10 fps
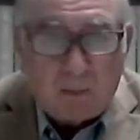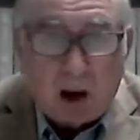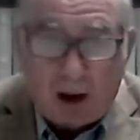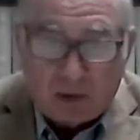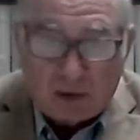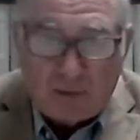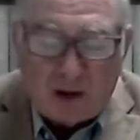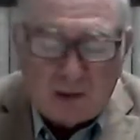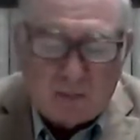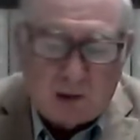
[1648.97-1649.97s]
I was
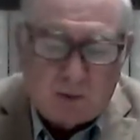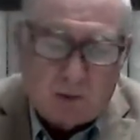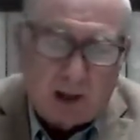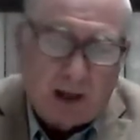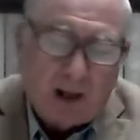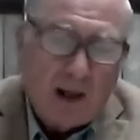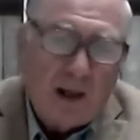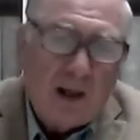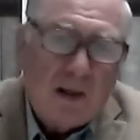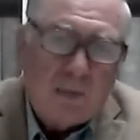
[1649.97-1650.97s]
fine, by the way.
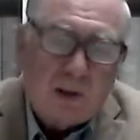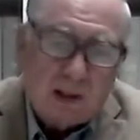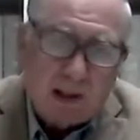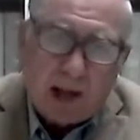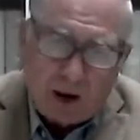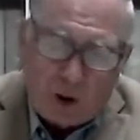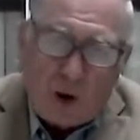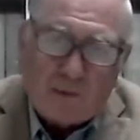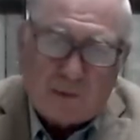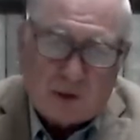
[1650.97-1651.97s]
But in that
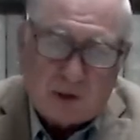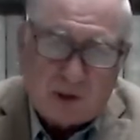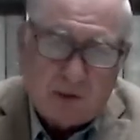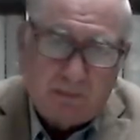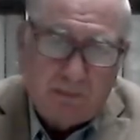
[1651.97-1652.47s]
office,